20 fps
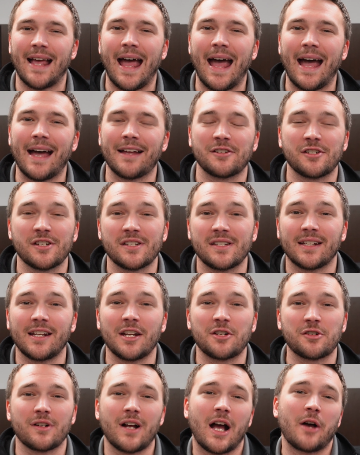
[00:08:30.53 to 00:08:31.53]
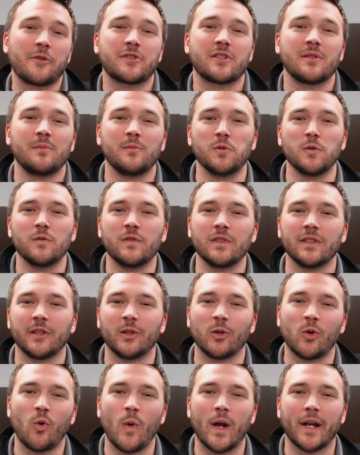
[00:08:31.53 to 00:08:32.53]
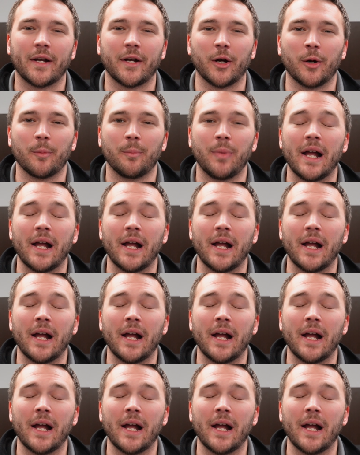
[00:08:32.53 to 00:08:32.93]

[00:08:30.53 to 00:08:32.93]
at just to get your house to move a little quicker.